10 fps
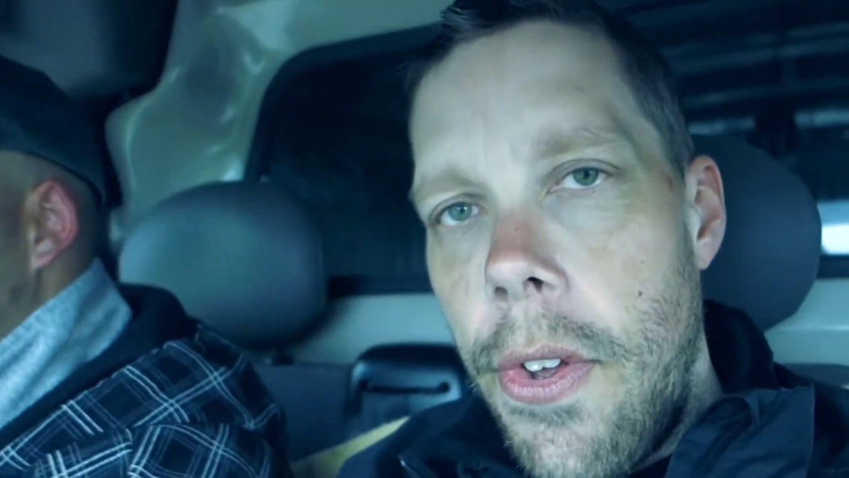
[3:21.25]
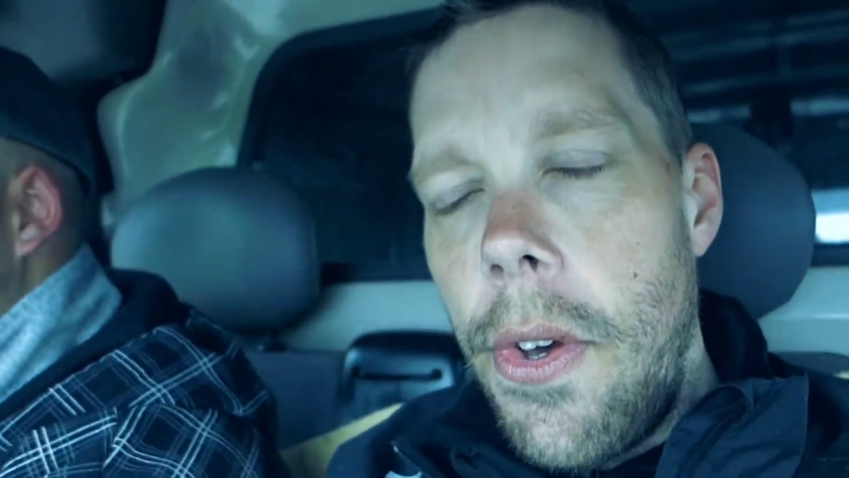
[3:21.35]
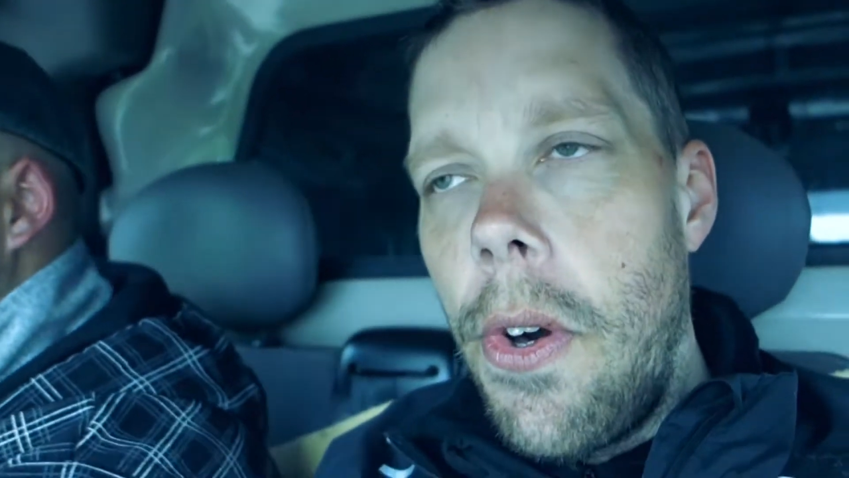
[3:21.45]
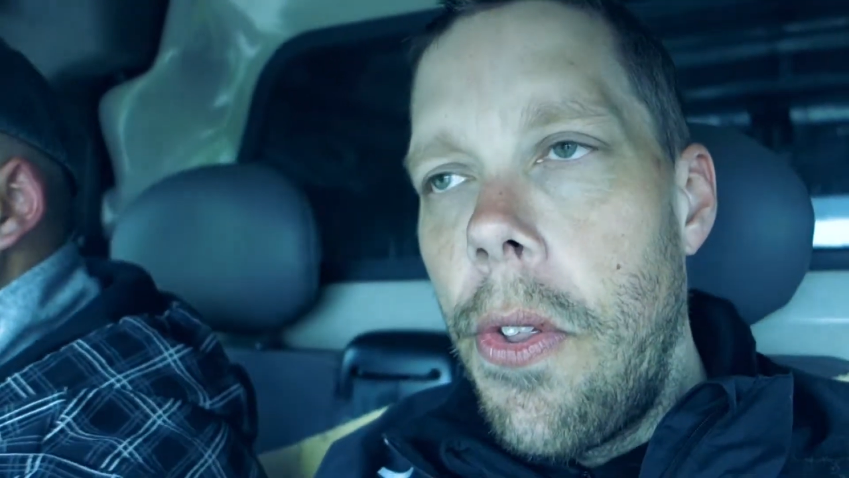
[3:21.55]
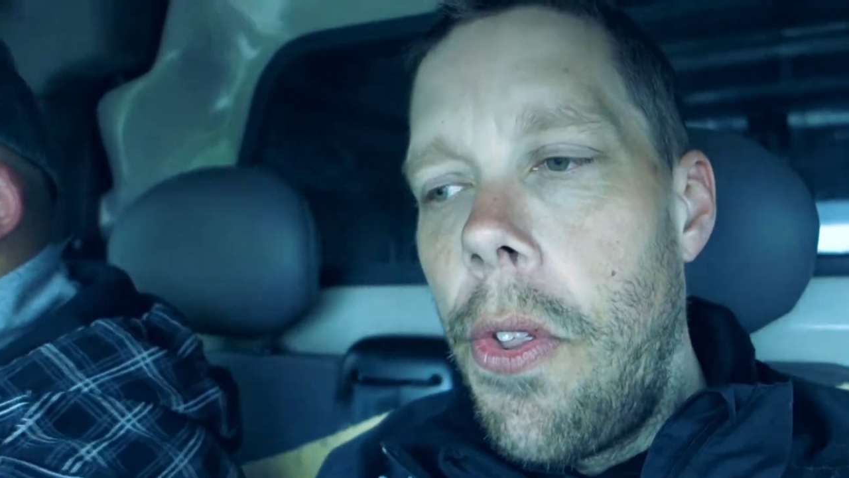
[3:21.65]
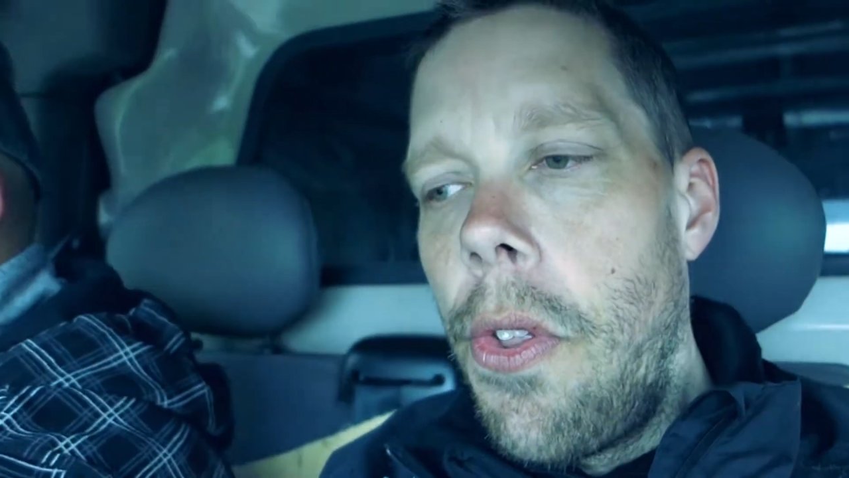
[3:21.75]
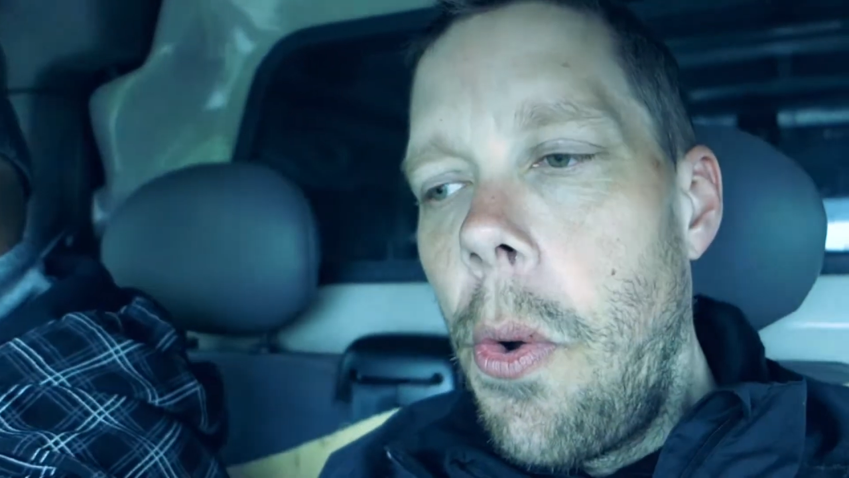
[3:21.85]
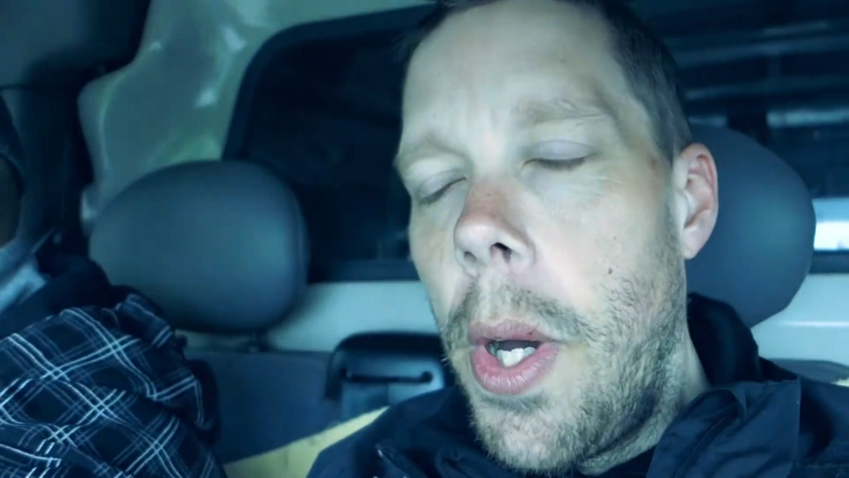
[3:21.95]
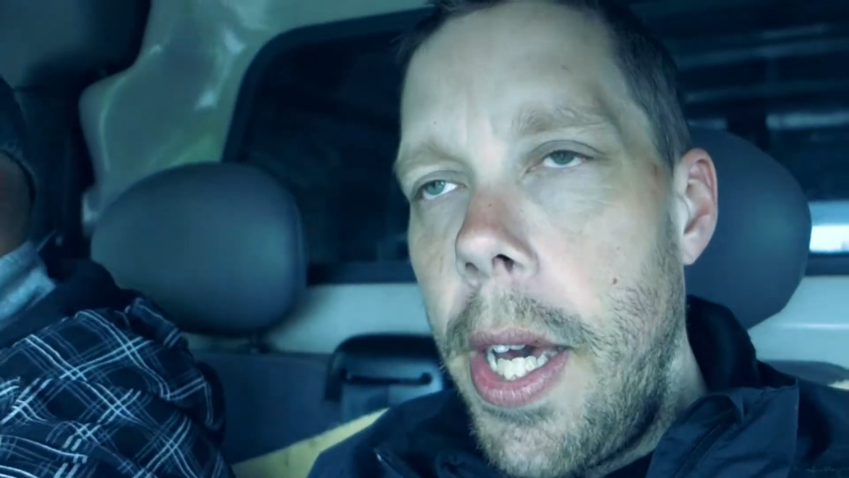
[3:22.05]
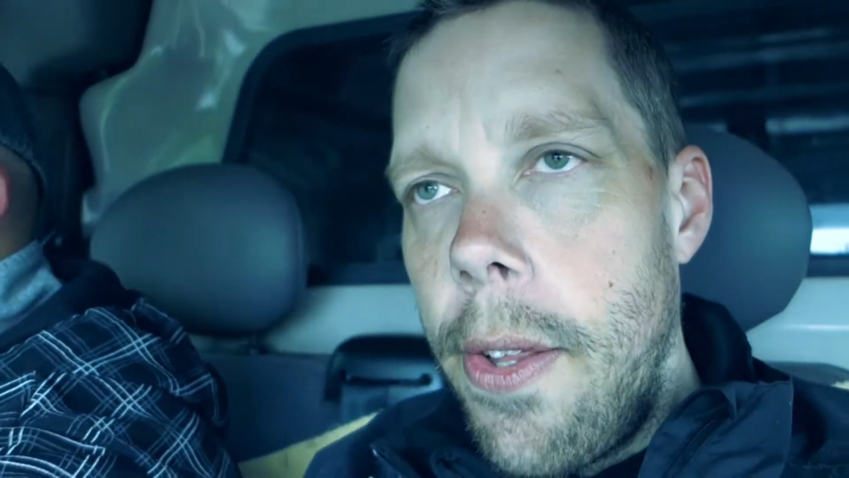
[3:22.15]
on
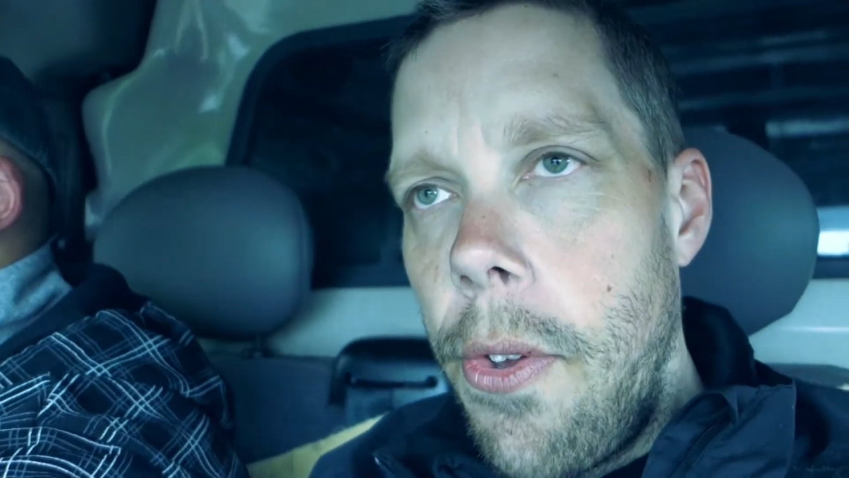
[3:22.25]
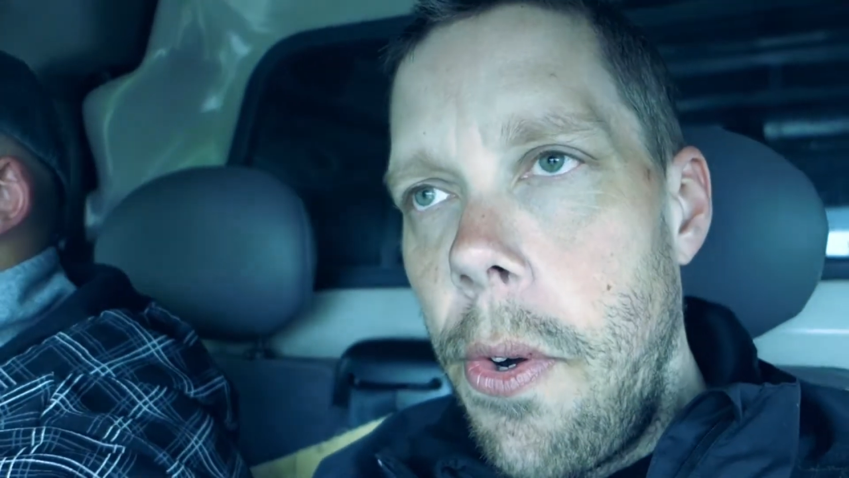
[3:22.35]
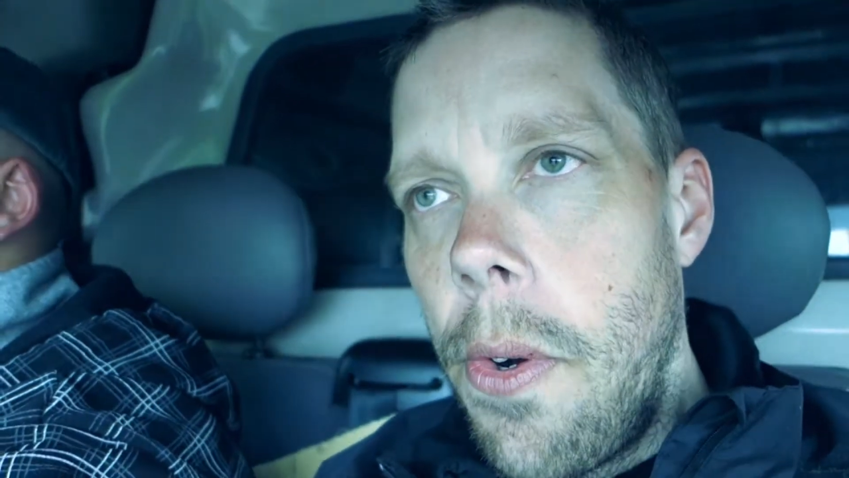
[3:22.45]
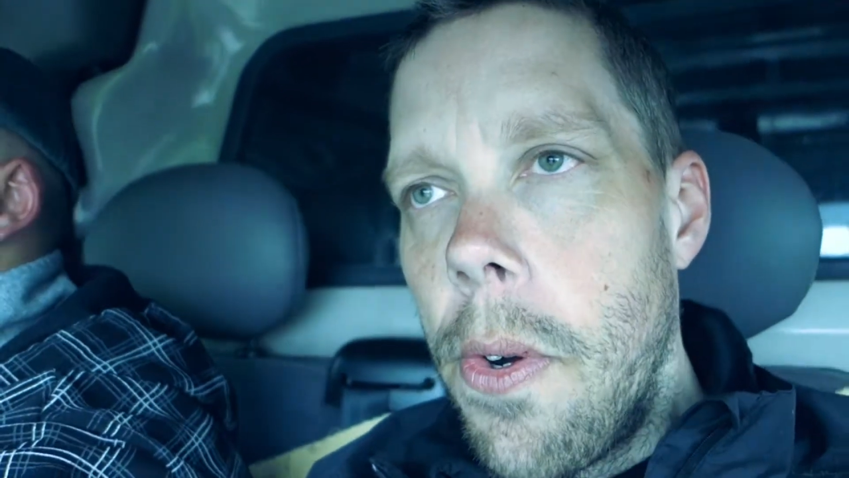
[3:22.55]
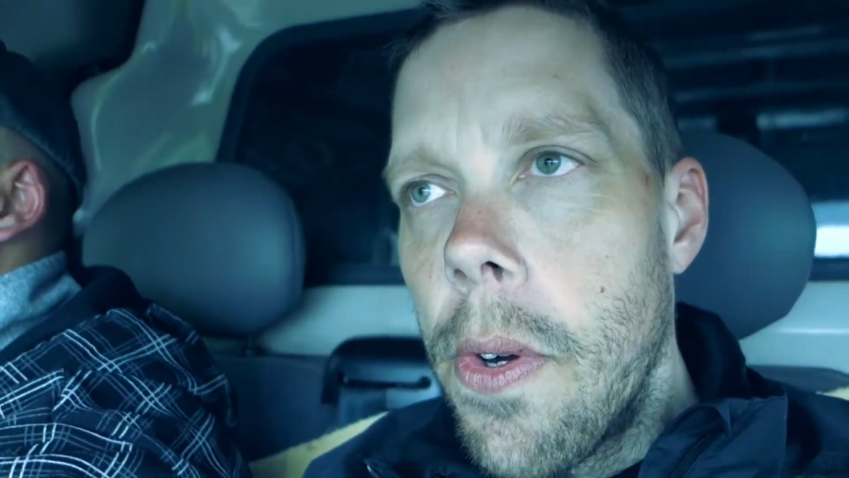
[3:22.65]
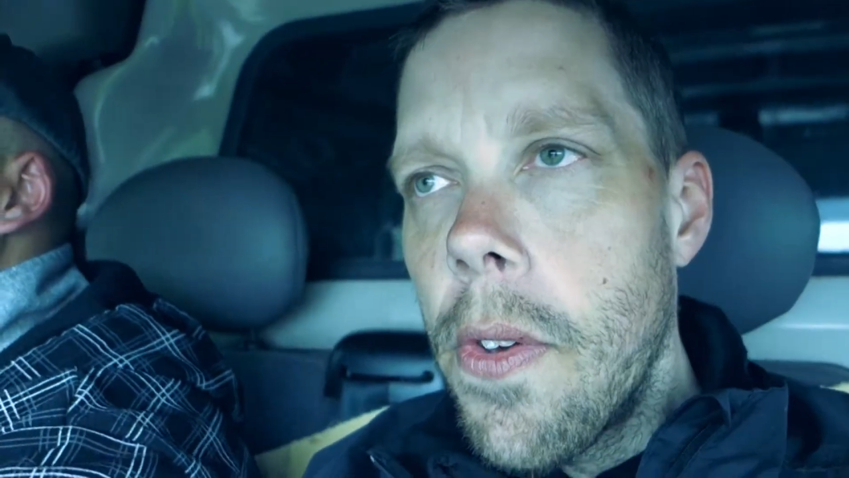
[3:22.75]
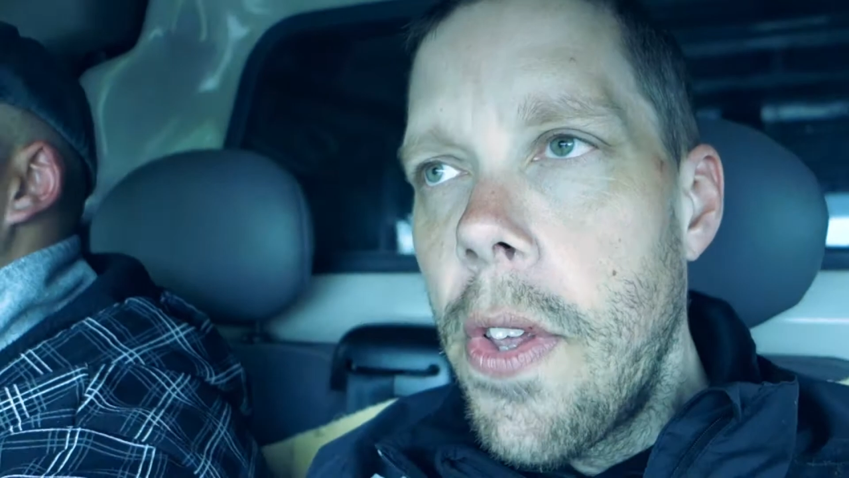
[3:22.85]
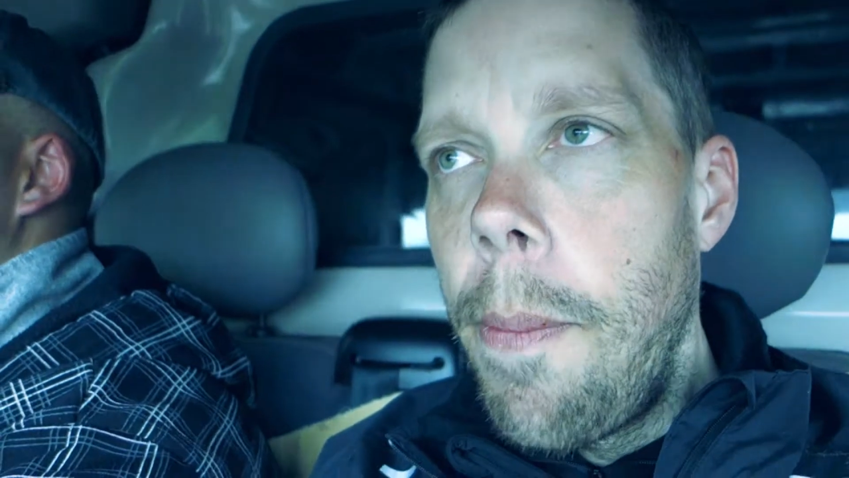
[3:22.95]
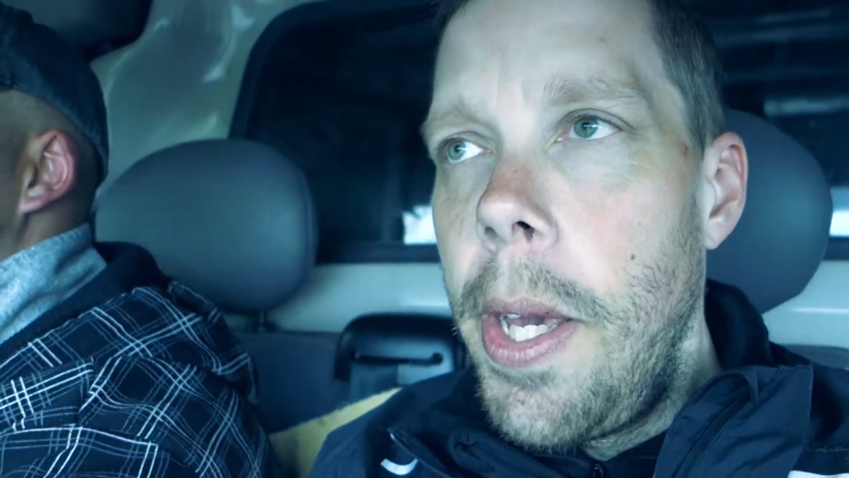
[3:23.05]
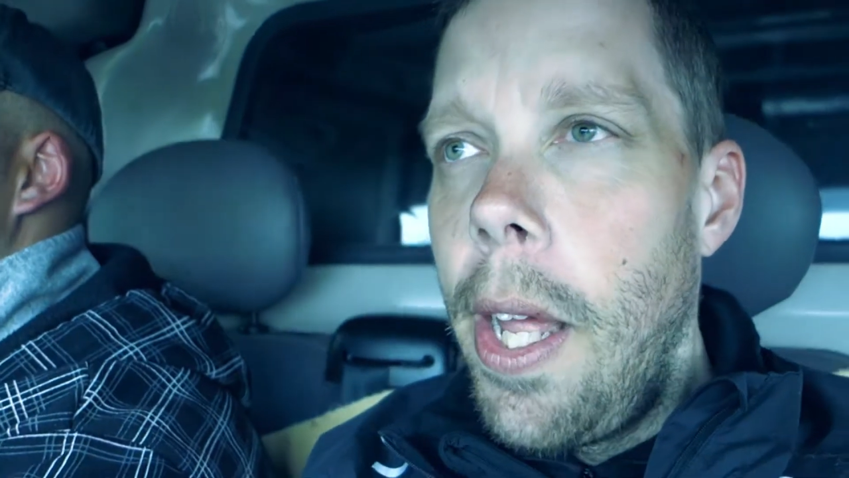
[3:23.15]
the way to
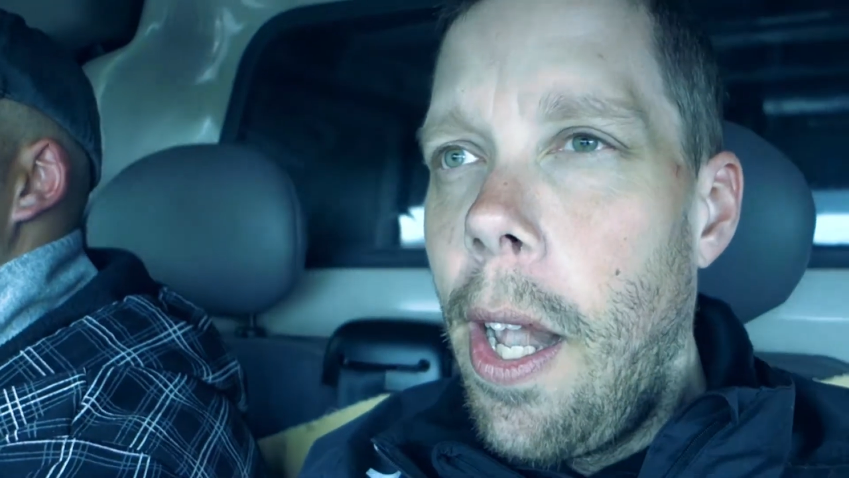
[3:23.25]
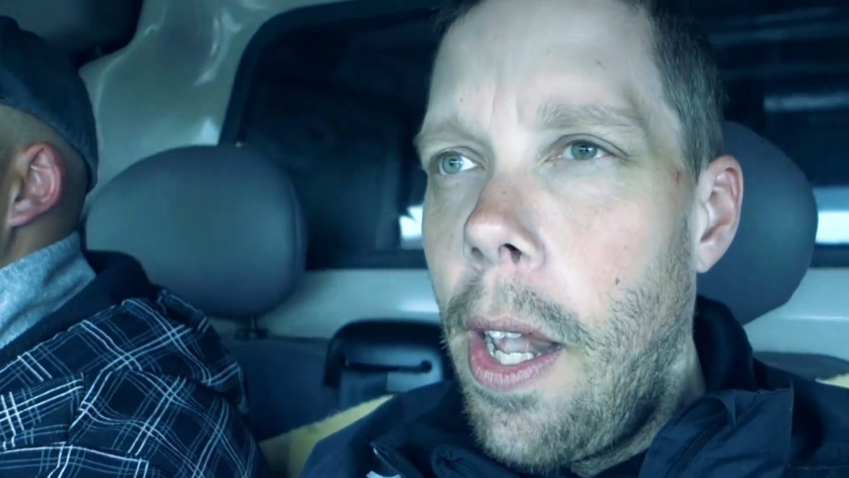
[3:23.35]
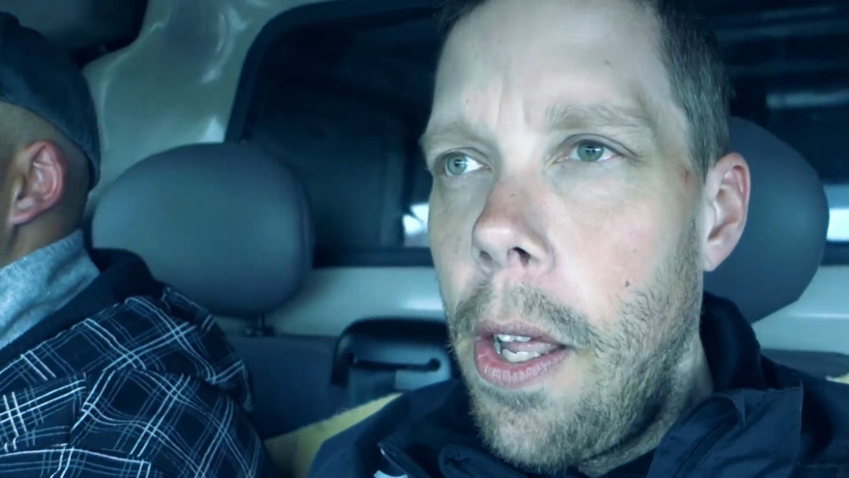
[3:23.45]
Ksamil